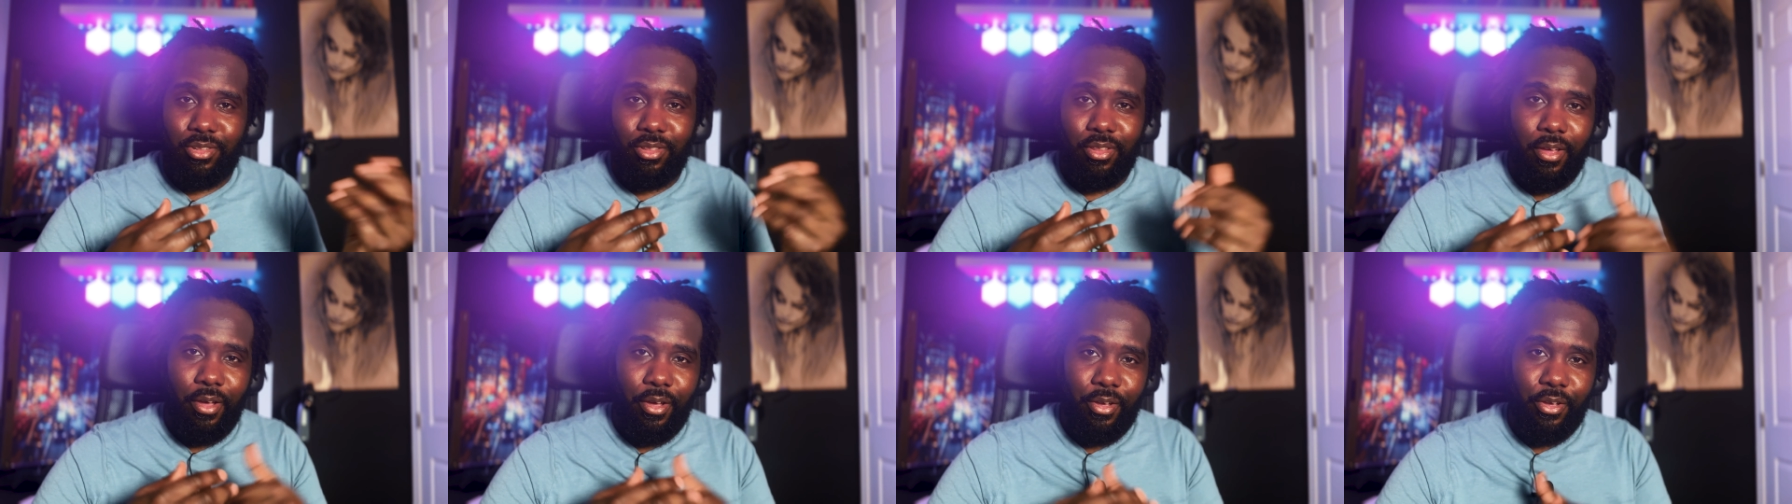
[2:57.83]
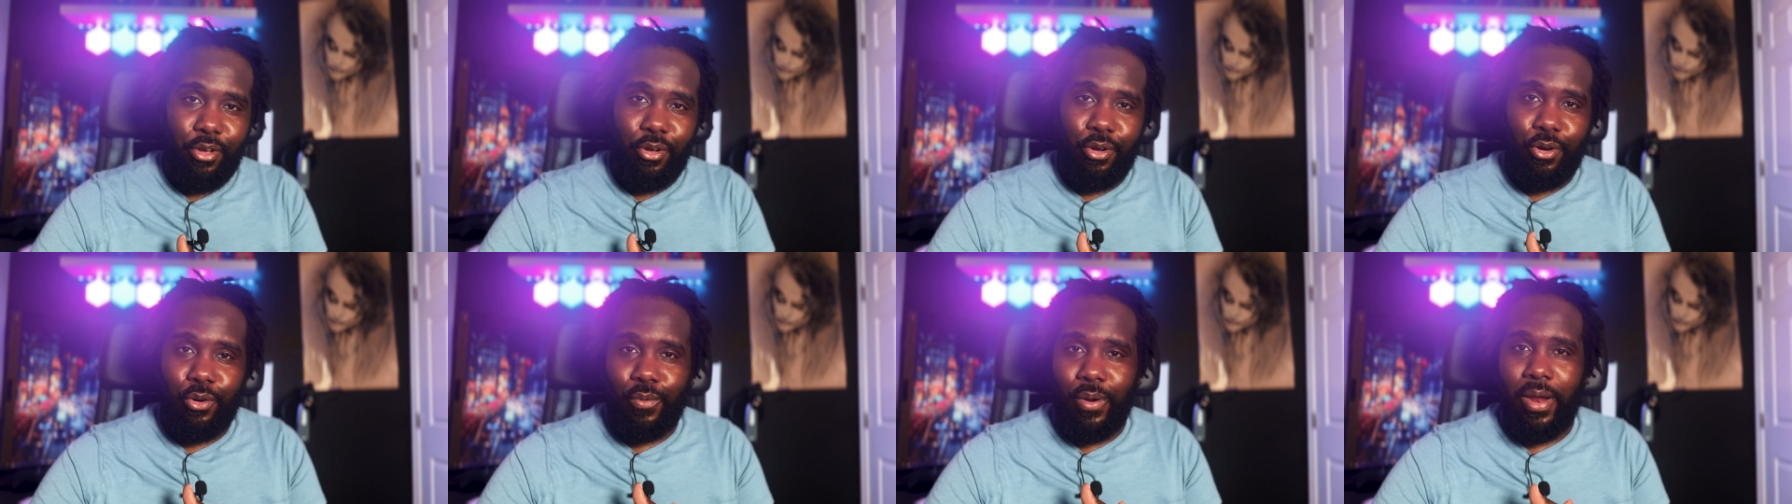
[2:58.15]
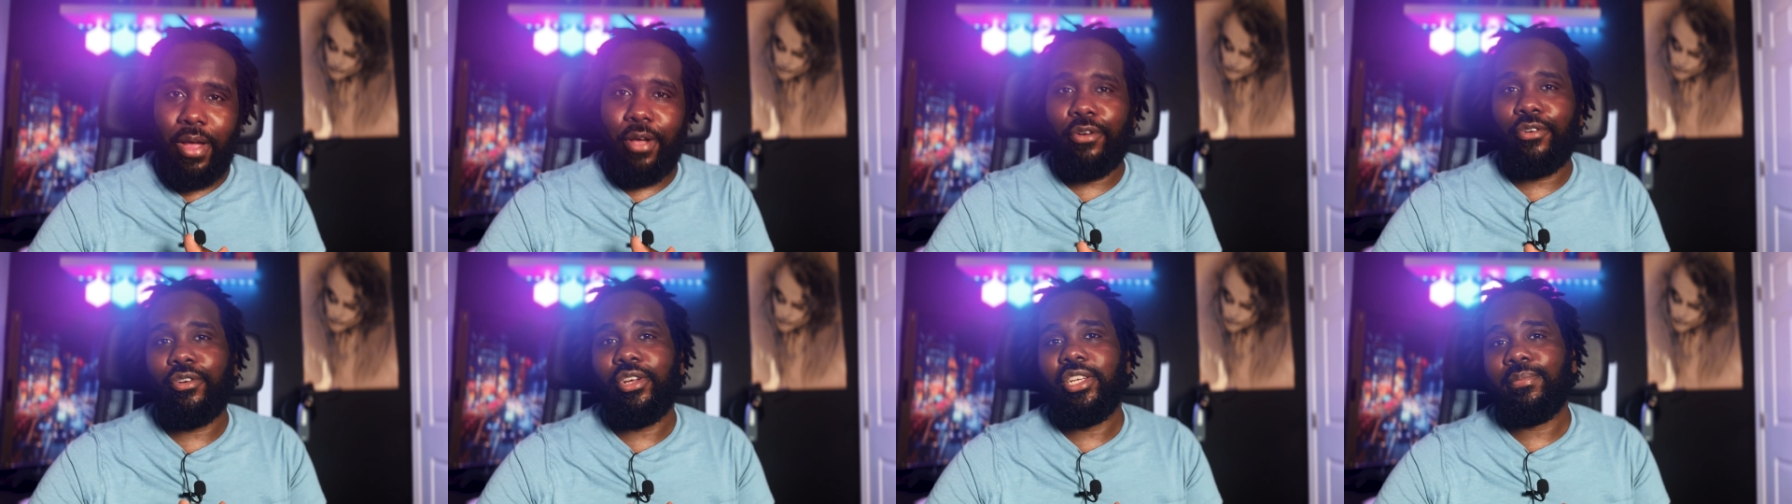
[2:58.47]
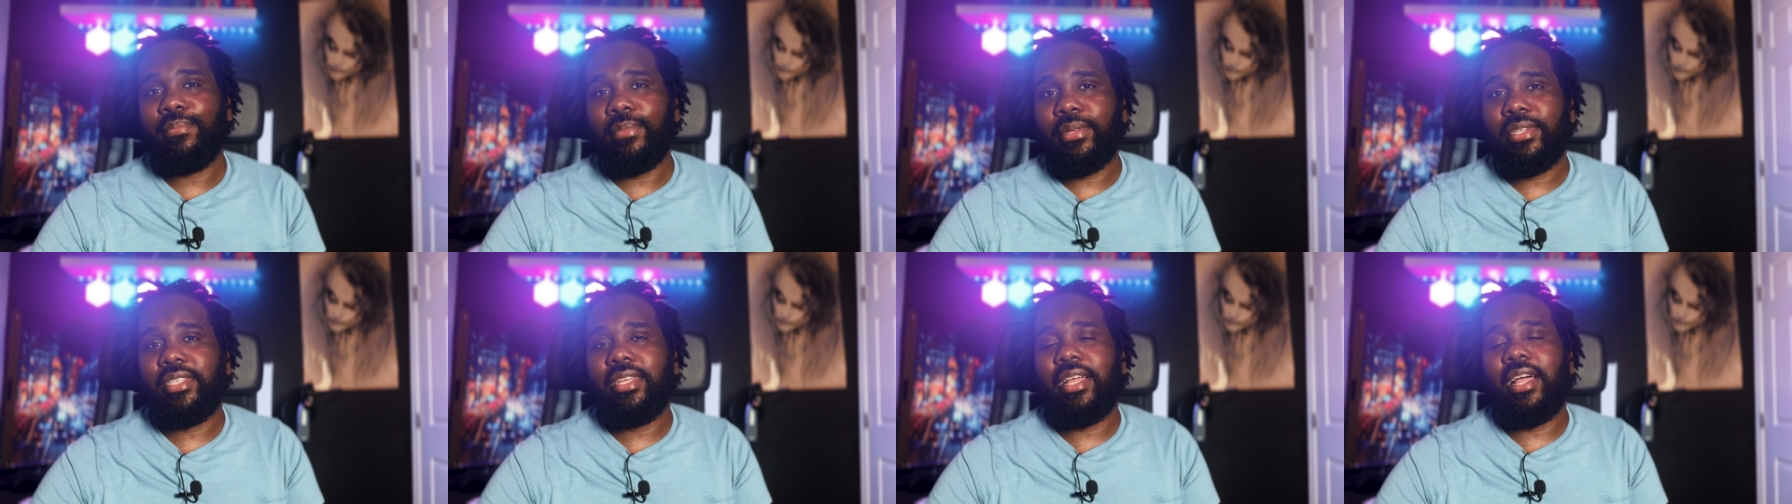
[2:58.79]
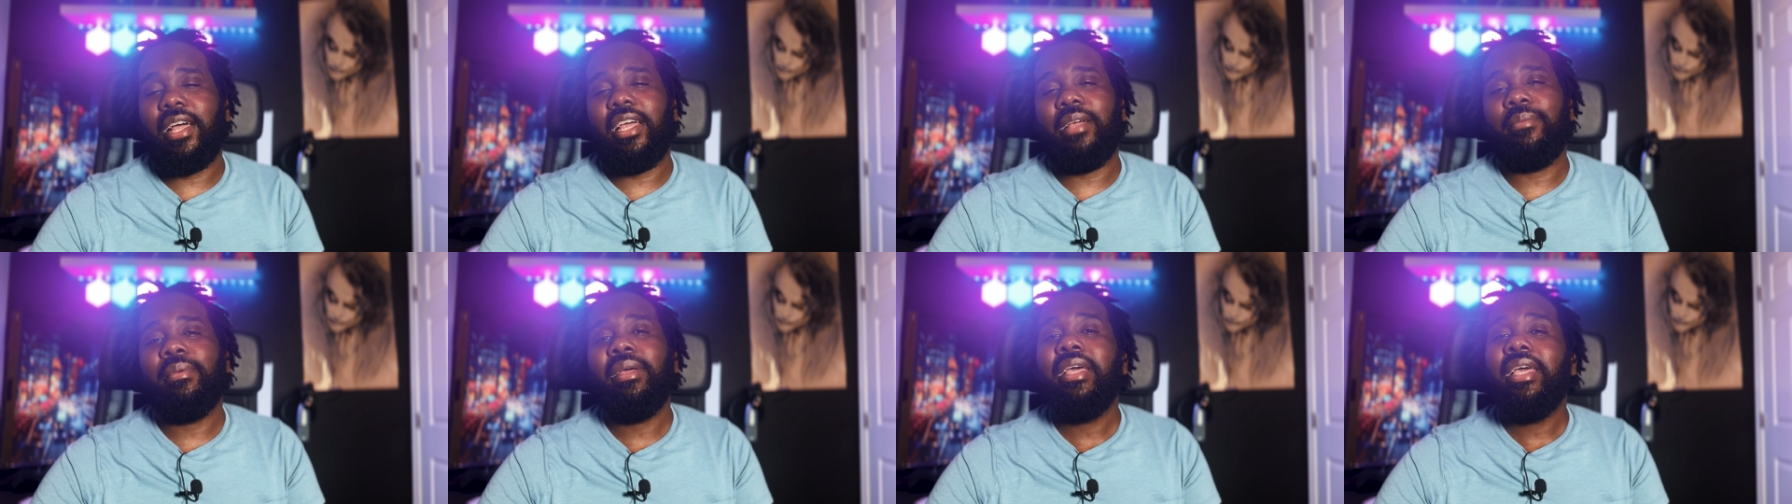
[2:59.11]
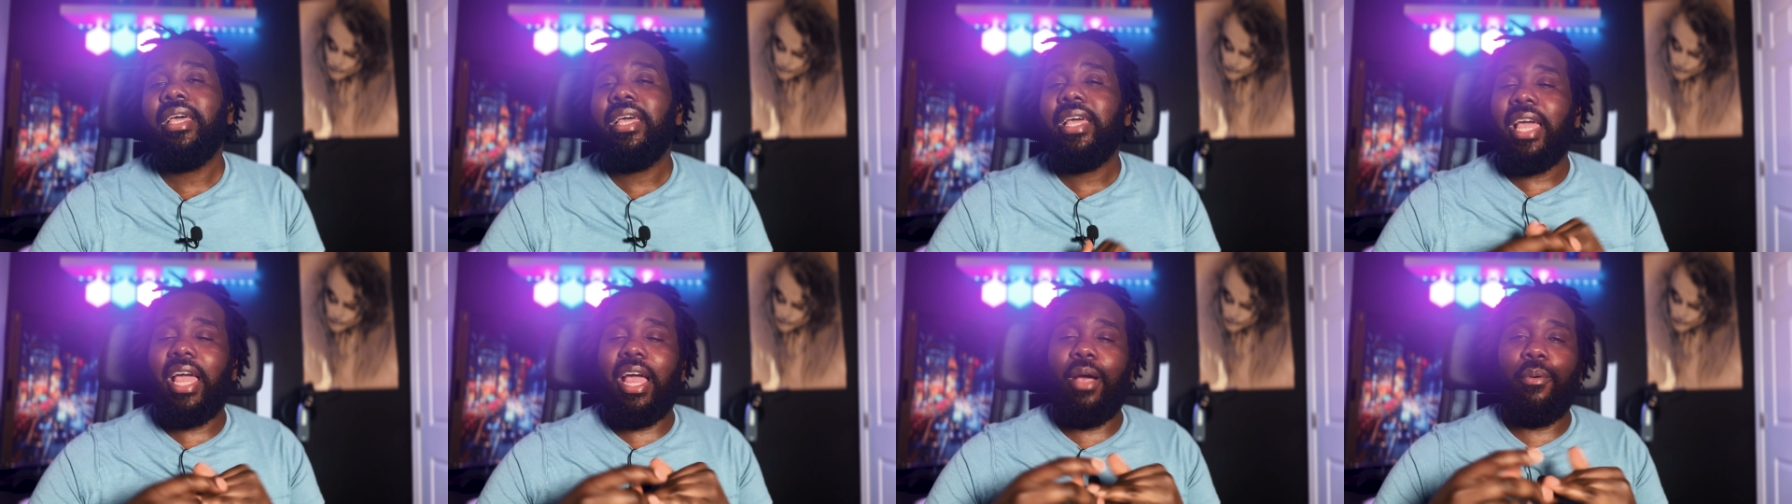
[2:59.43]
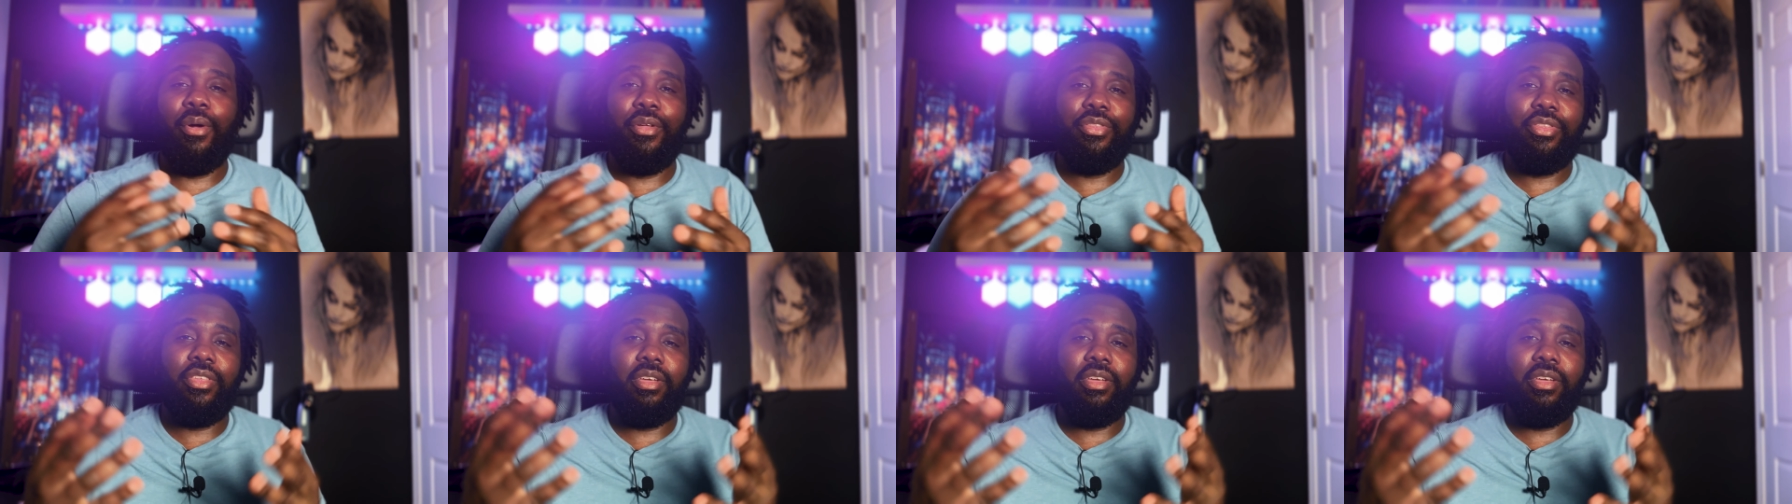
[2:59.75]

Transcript: long ago around Christmas time, and with